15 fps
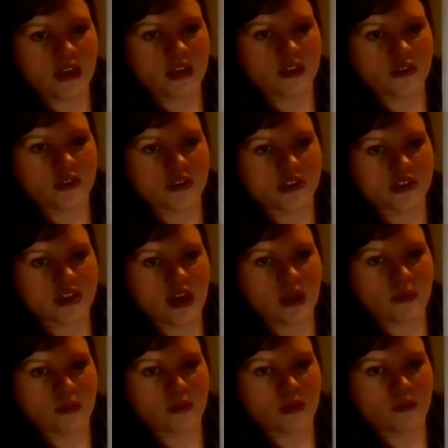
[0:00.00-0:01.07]
You can just
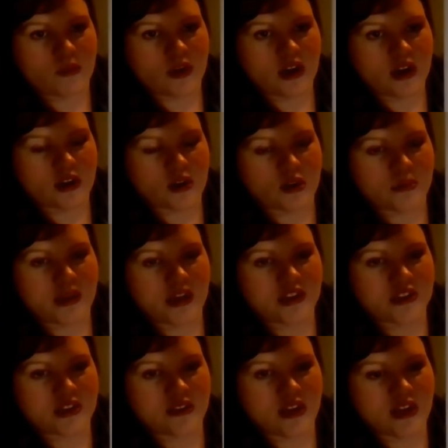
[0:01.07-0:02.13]
copy my work on your
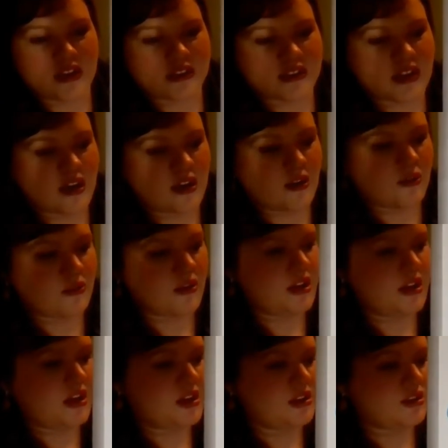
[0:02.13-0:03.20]
page, and that is how
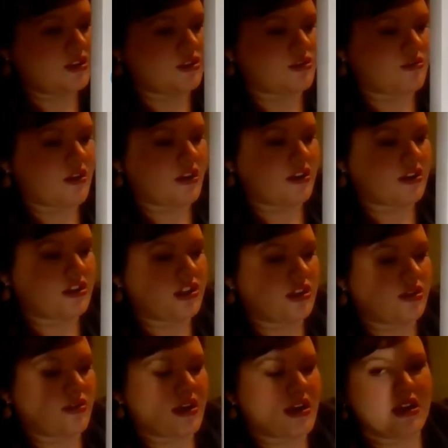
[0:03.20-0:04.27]
to draw a
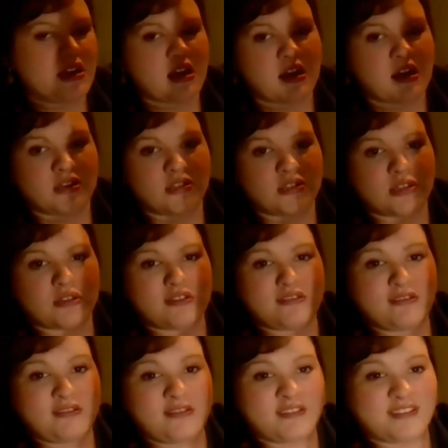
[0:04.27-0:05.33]
train engine.